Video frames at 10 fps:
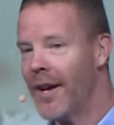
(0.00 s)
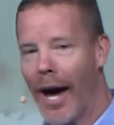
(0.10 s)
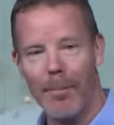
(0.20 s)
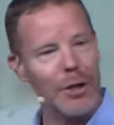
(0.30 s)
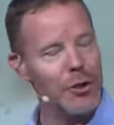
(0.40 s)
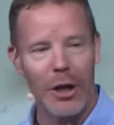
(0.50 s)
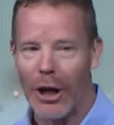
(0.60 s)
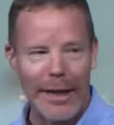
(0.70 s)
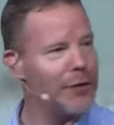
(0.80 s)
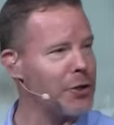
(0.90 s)
I mean, you
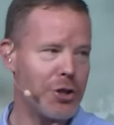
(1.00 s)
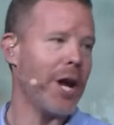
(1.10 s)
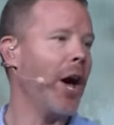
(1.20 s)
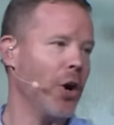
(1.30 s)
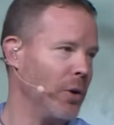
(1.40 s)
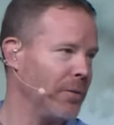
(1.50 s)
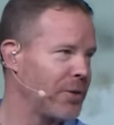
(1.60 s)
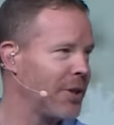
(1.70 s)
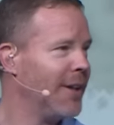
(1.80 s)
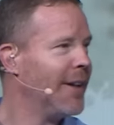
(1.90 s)
cleaned the
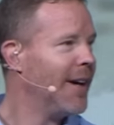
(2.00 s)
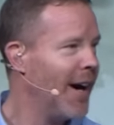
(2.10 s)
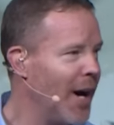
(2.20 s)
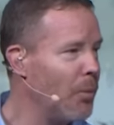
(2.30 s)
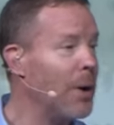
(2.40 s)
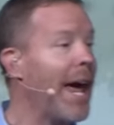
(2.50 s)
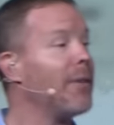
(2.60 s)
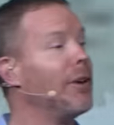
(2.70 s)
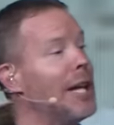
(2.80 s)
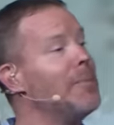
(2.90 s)
shelves. Um, we
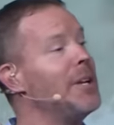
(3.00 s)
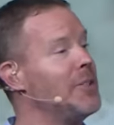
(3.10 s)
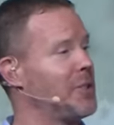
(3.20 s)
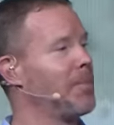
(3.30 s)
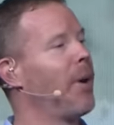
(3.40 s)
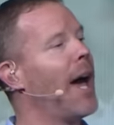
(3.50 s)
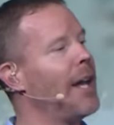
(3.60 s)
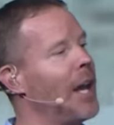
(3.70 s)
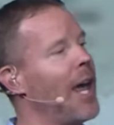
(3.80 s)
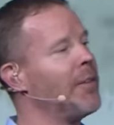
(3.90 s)
have limited supply
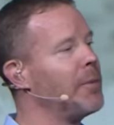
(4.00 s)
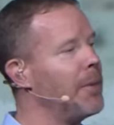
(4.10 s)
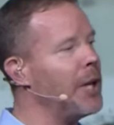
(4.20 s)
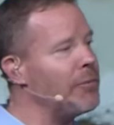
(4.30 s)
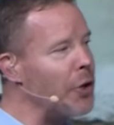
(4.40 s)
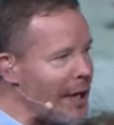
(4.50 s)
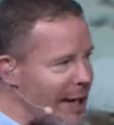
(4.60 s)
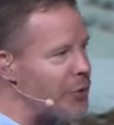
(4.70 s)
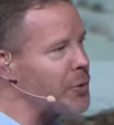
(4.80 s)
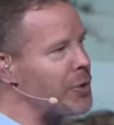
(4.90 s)
left, but if you're
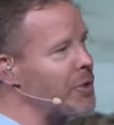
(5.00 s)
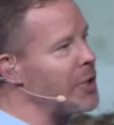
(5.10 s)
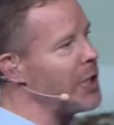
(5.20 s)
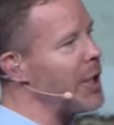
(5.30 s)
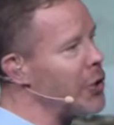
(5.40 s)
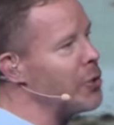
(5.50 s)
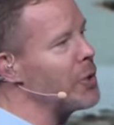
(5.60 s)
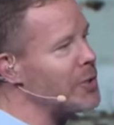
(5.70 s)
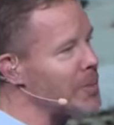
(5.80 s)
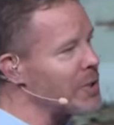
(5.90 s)
interested in
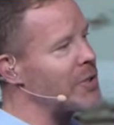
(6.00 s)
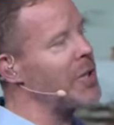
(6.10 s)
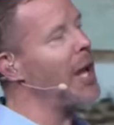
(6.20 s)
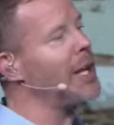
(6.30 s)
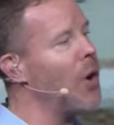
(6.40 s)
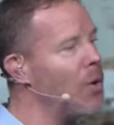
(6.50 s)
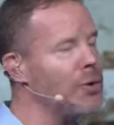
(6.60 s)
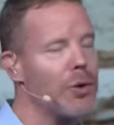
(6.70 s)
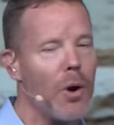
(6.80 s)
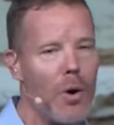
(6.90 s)
doing some study on
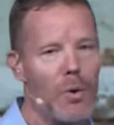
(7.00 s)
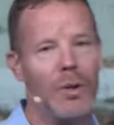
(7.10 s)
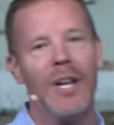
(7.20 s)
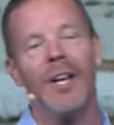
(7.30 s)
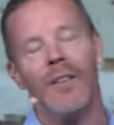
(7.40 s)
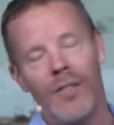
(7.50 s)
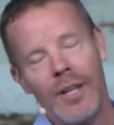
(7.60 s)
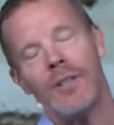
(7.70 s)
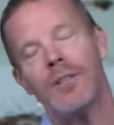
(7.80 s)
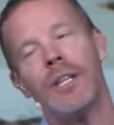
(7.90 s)
your own,
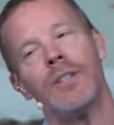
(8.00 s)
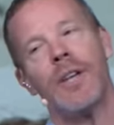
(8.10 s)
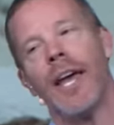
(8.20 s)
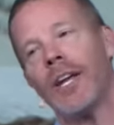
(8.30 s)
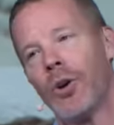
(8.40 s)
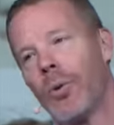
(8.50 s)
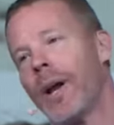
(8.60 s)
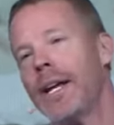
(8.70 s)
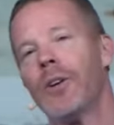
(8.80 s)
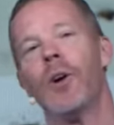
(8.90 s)
this is a great